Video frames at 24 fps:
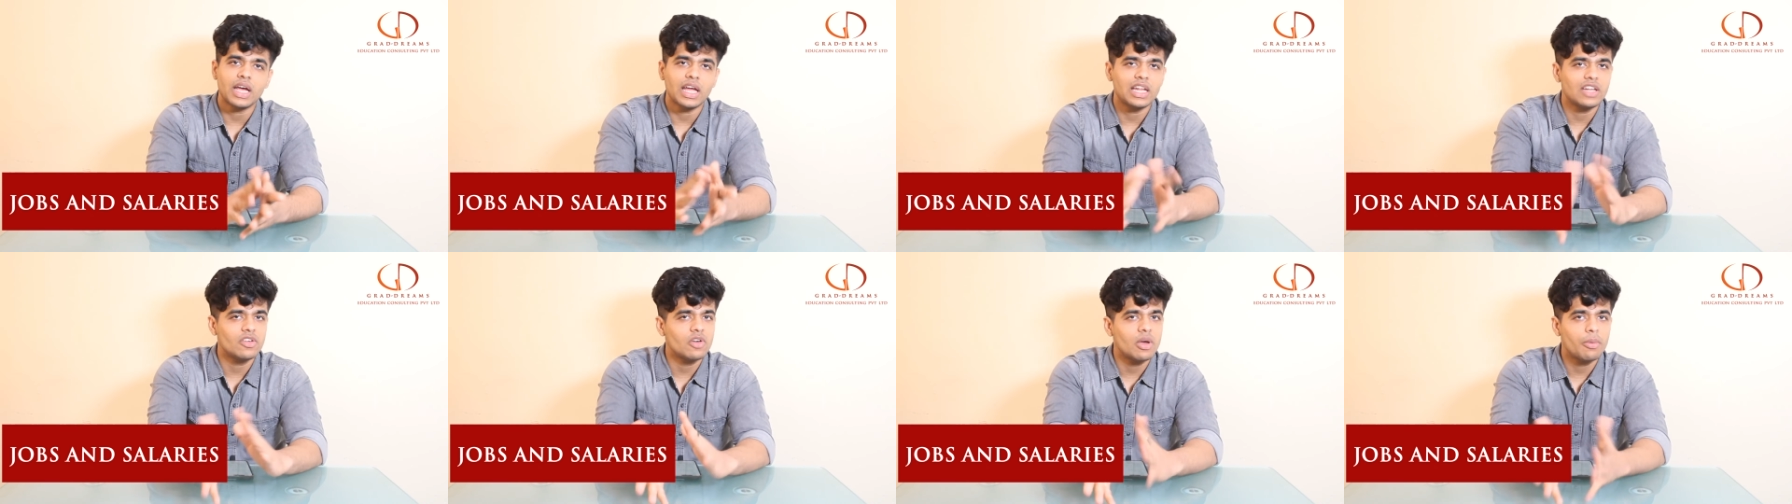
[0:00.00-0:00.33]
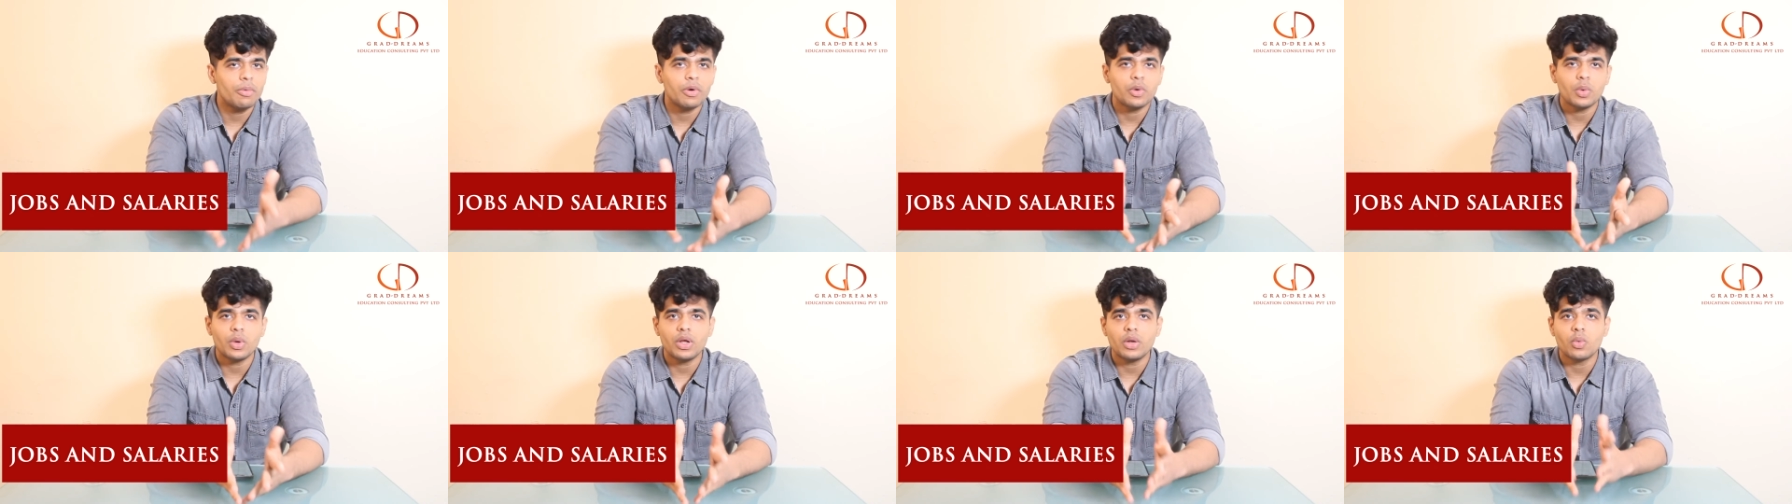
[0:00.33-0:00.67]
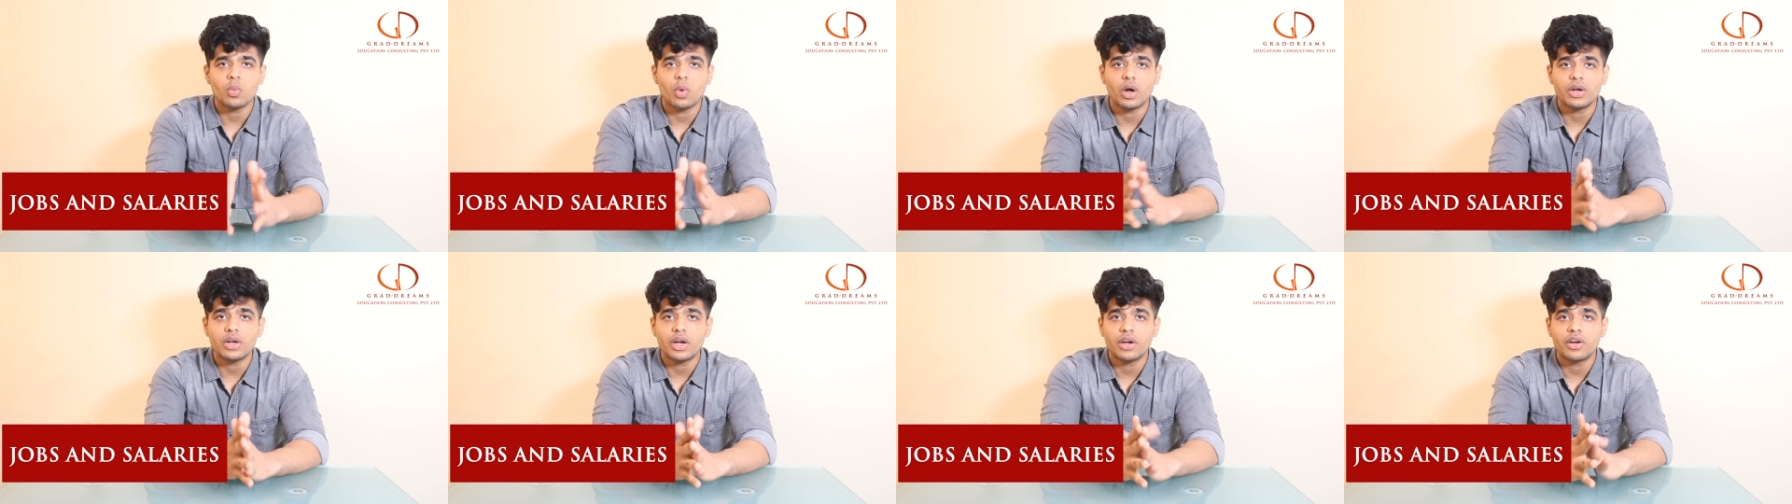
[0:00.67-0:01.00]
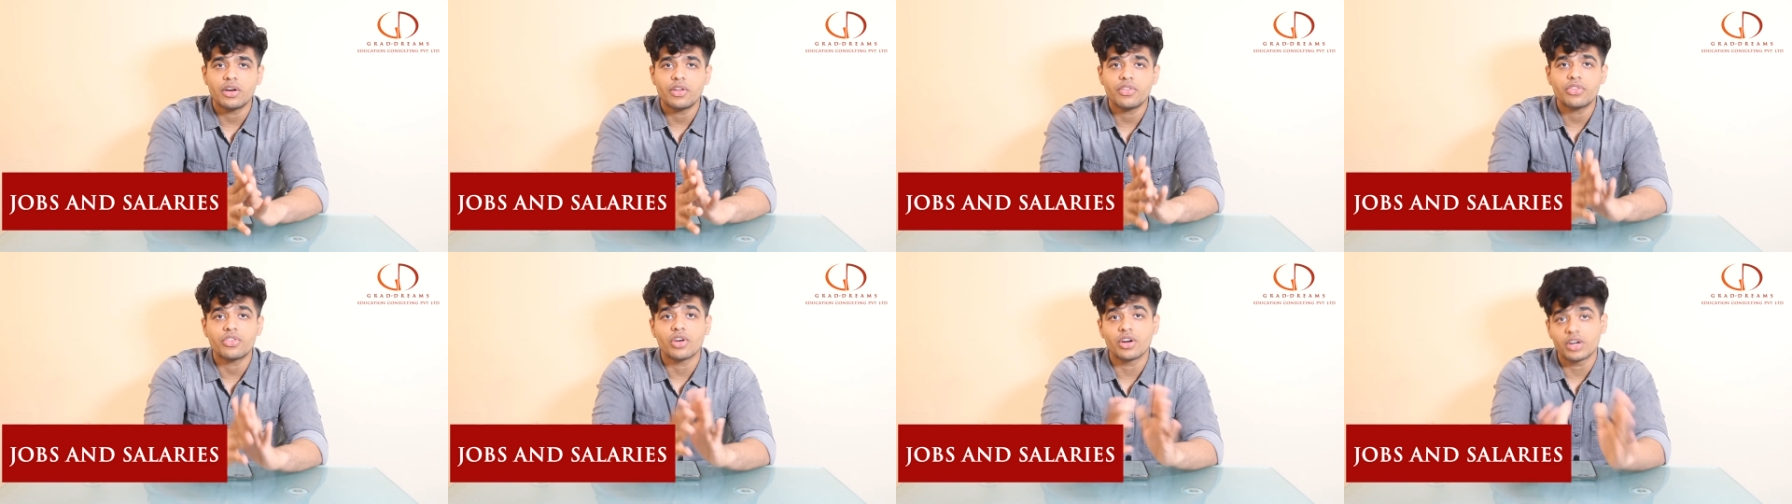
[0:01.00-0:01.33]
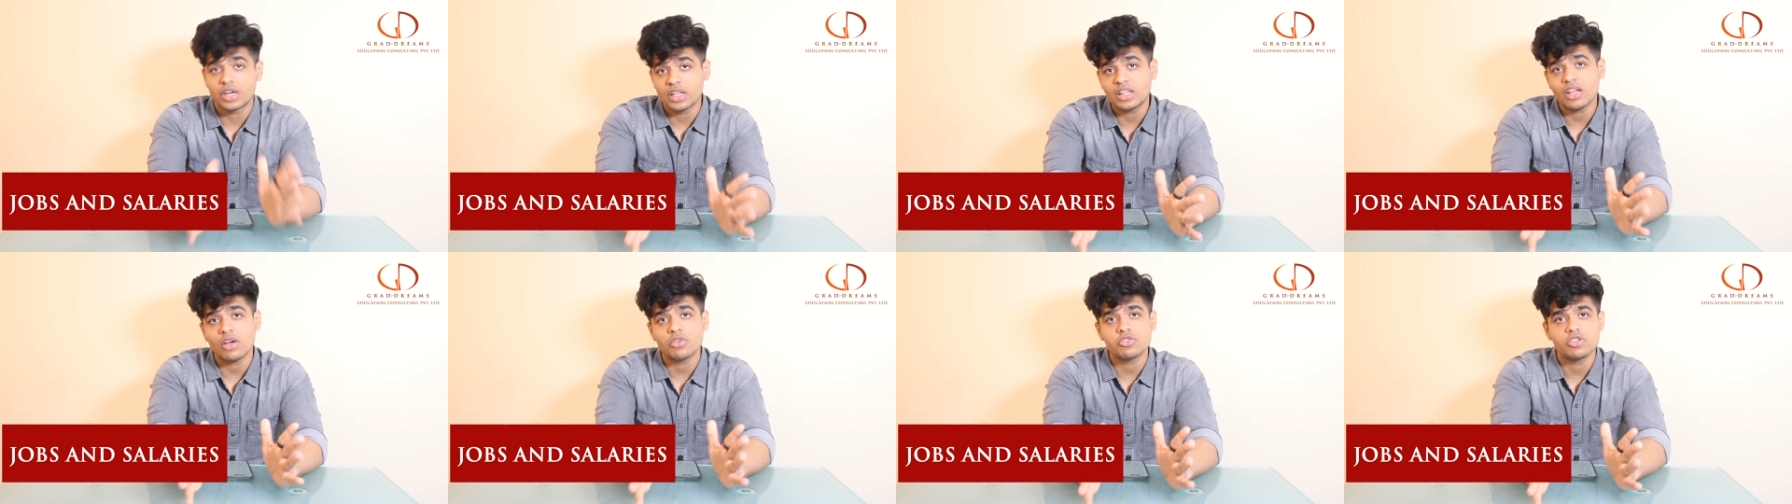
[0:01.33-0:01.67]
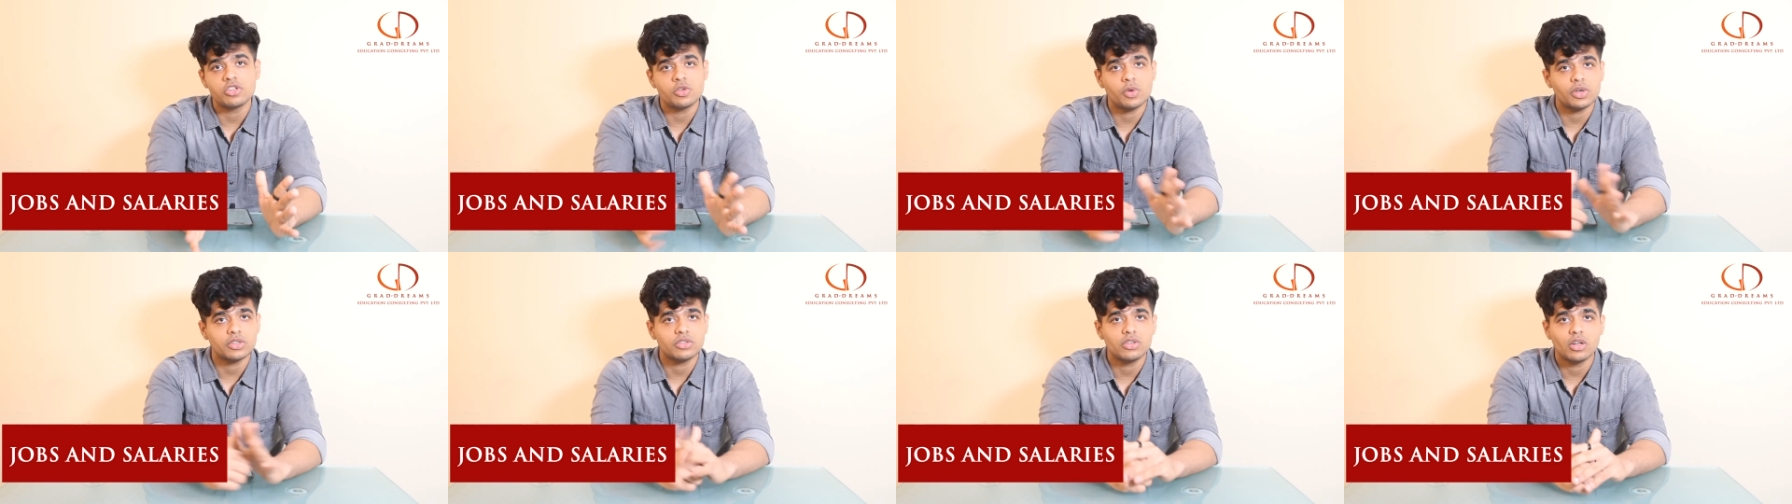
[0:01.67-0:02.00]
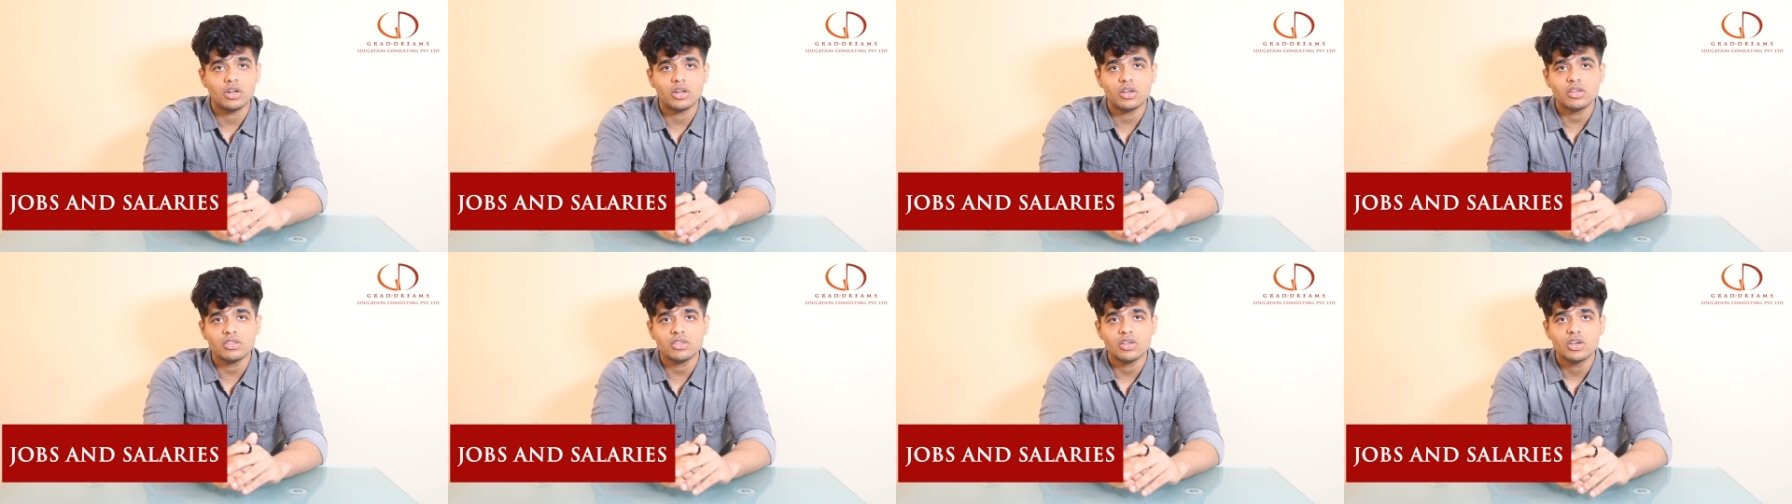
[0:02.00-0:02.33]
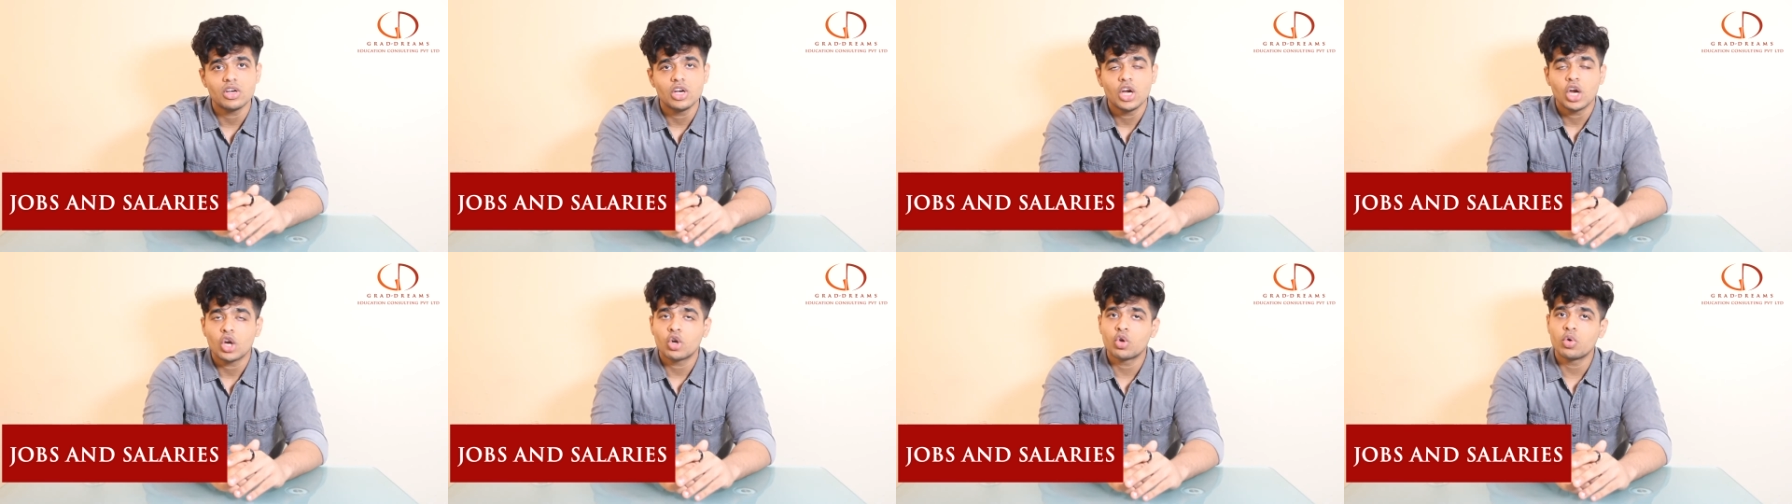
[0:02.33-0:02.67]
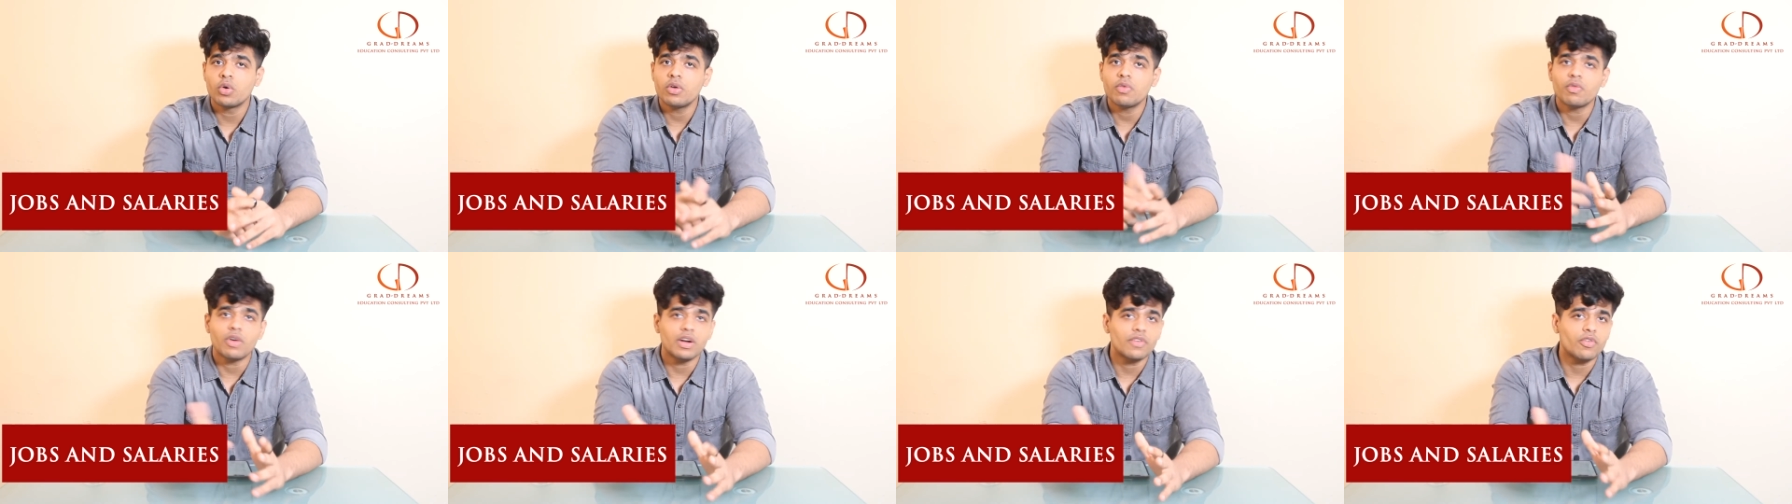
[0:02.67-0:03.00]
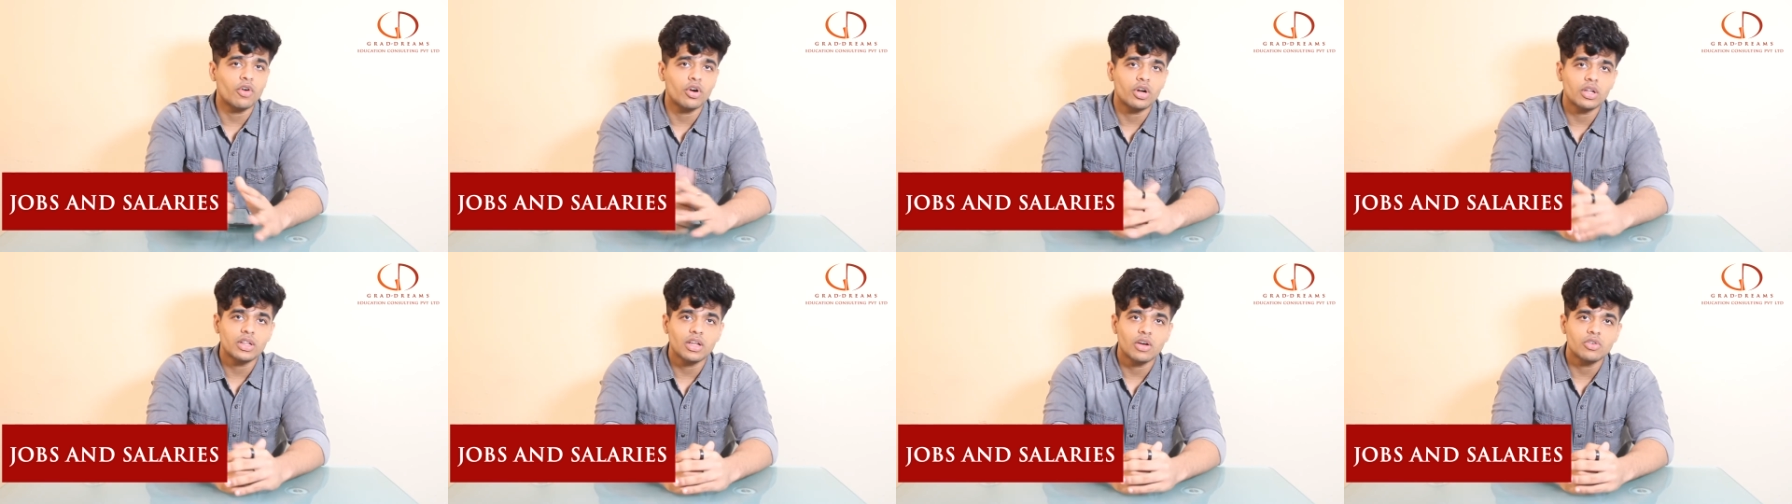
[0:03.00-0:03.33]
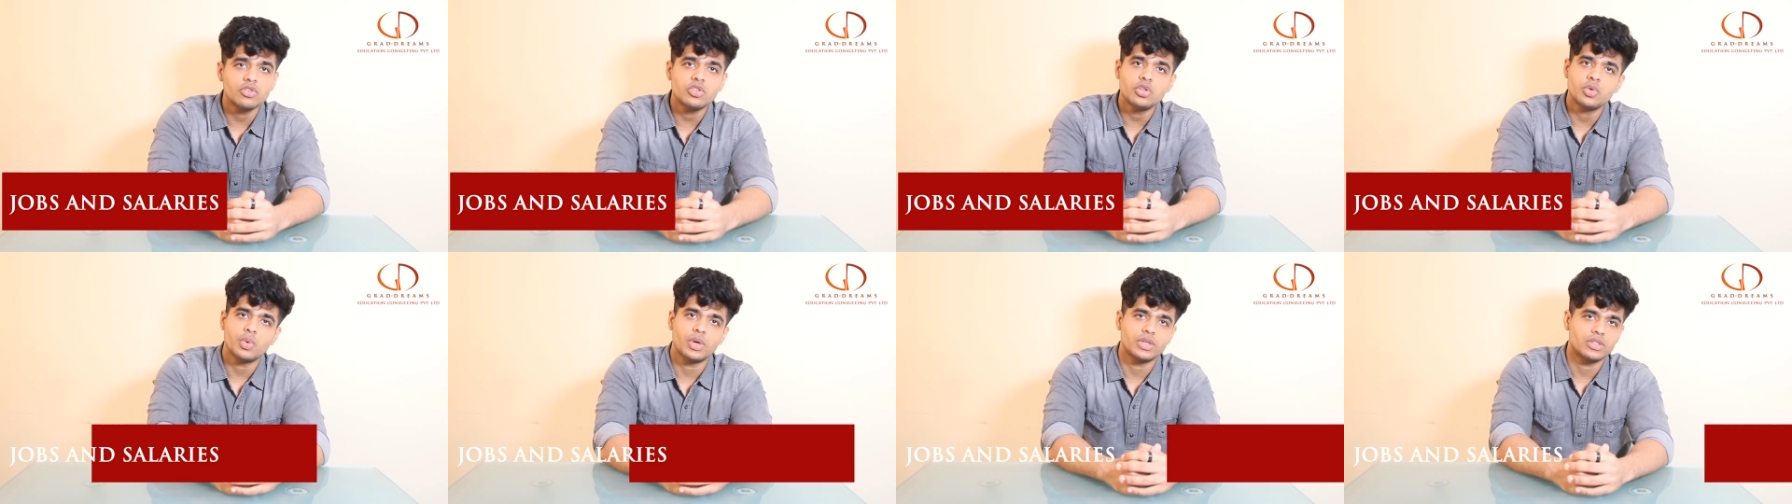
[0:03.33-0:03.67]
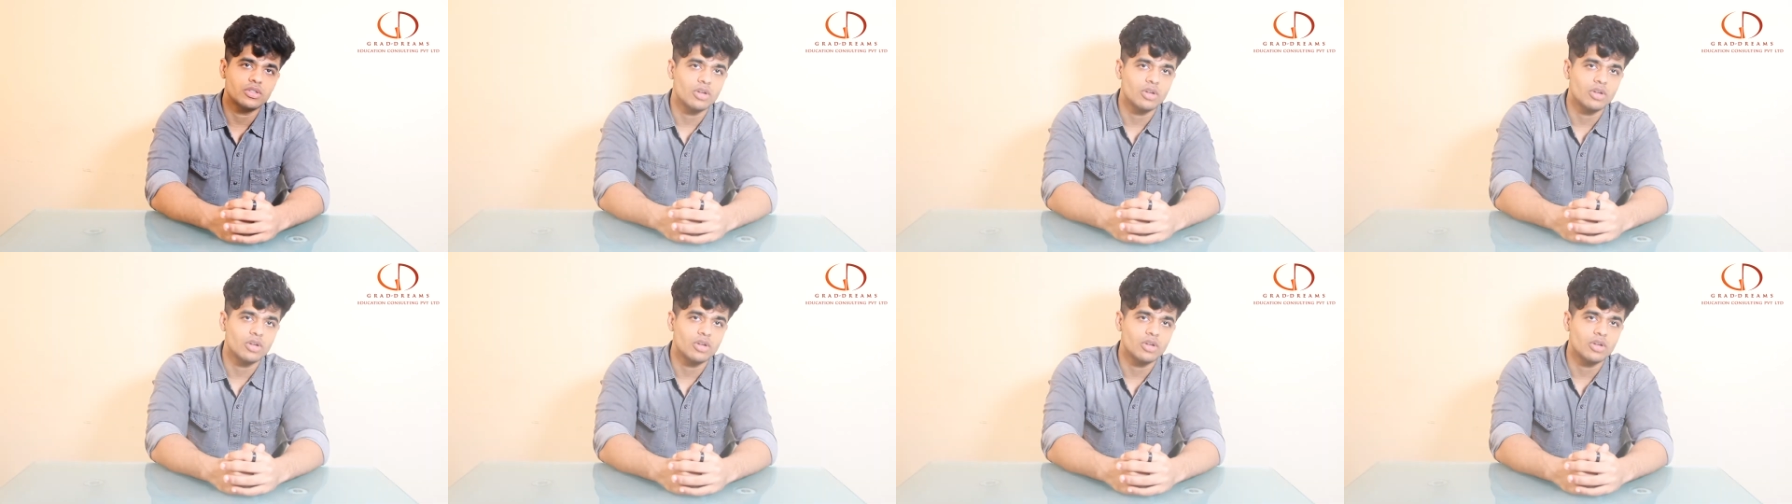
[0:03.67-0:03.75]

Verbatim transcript: anywhere between 130,000 US dollars to 140,000 US